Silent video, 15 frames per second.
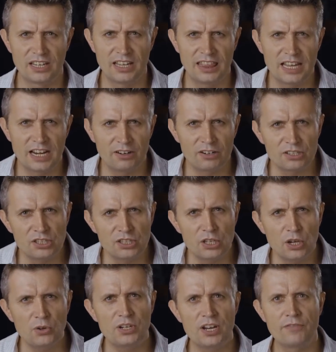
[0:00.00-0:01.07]
and there is
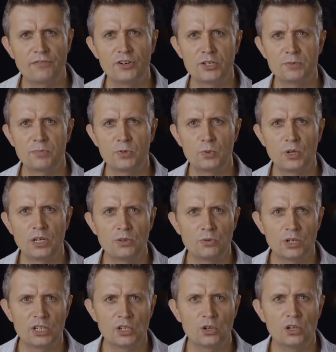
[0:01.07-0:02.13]
no difference between
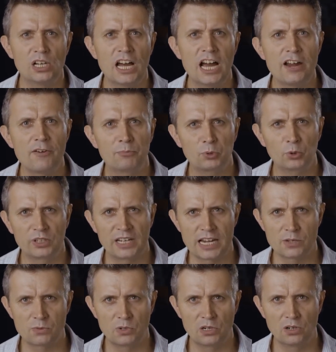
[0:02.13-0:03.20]
what your live
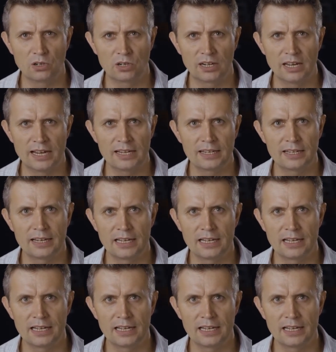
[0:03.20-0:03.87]
broadcast would look like